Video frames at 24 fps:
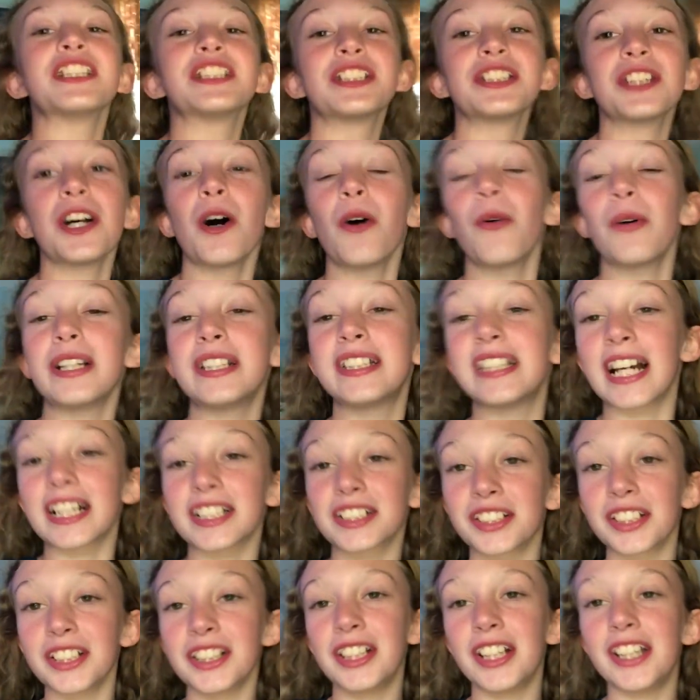so it's
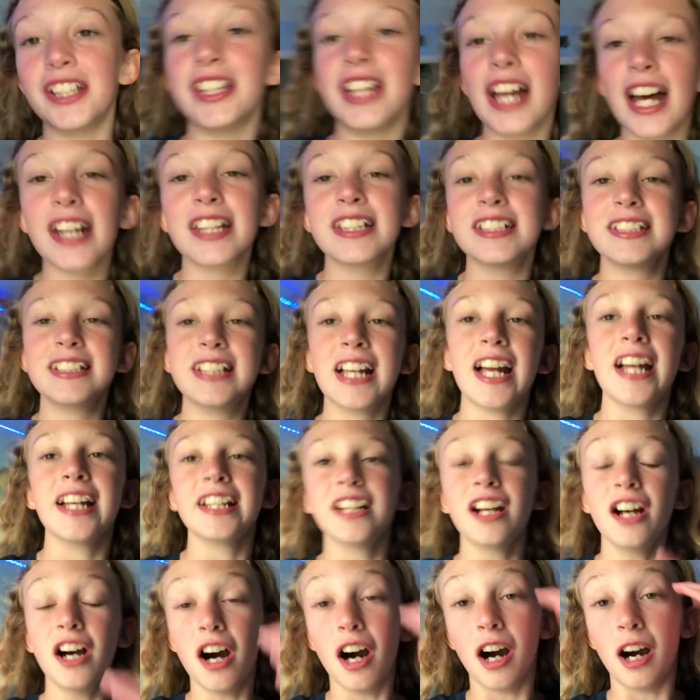actually the next day.